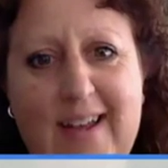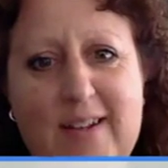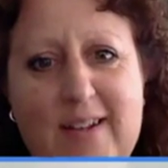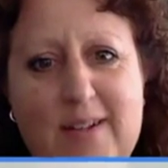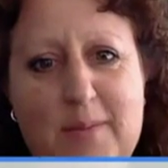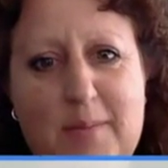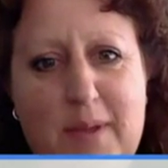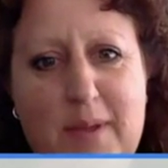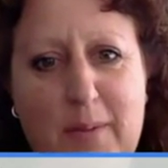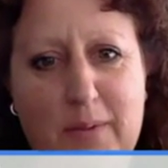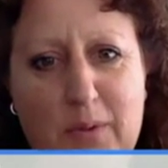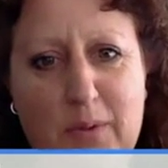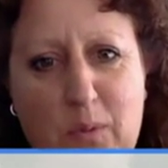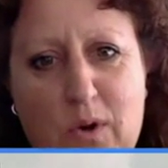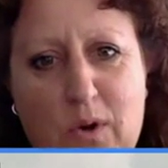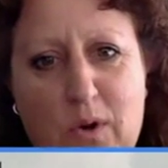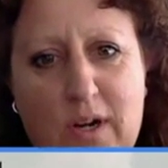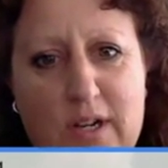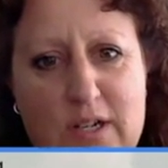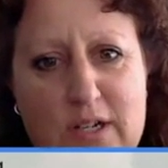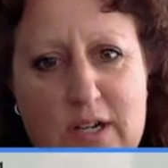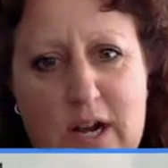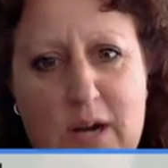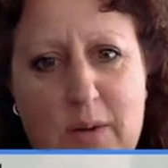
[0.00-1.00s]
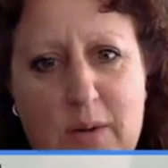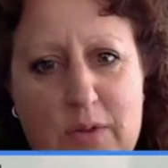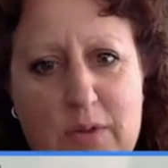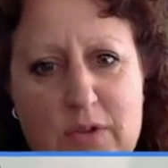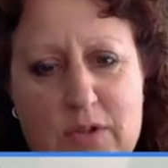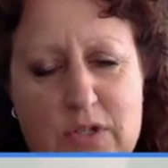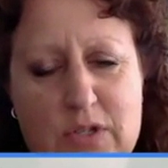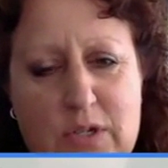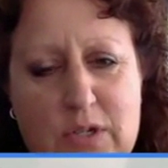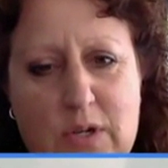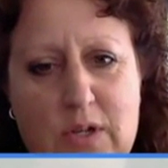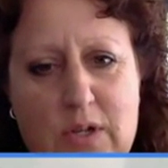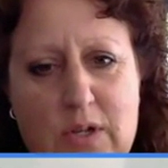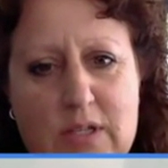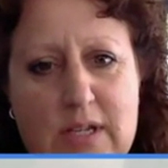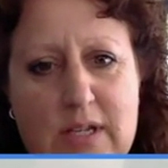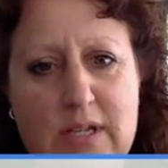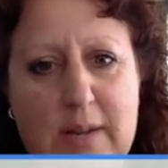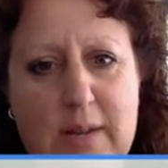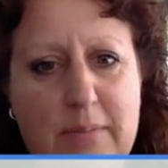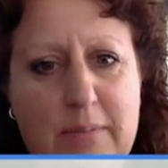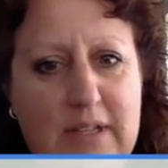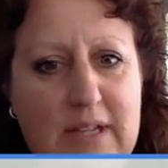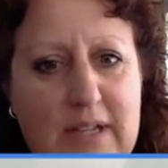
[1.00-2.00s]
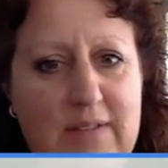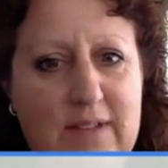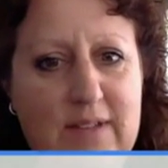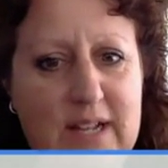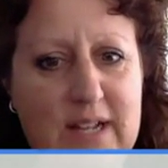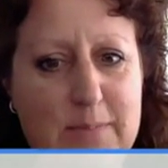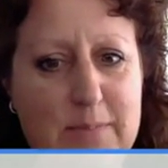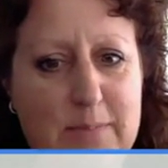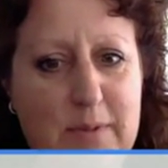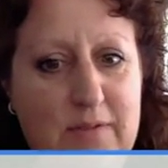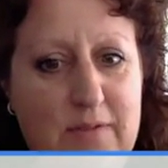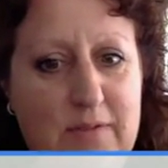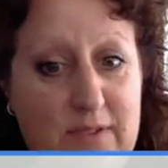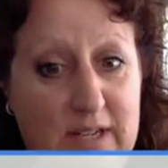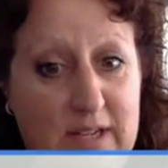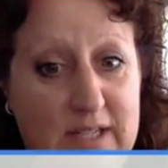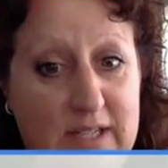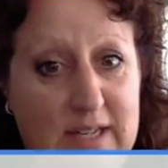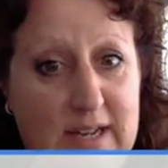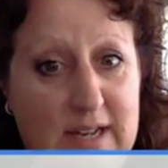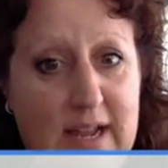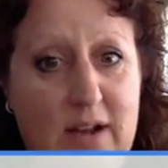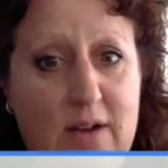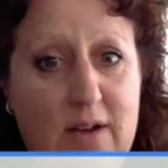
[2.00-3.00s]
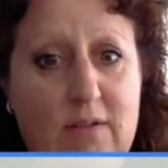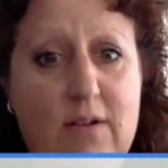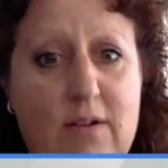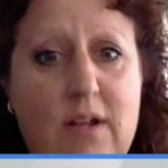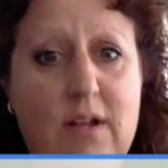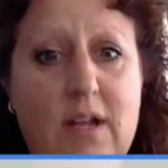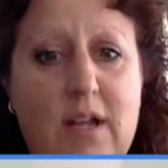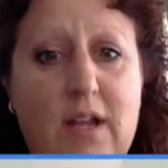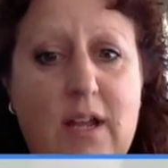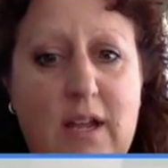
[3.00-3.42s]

to be able to work and talk with your students, and I believe that's been fixed now,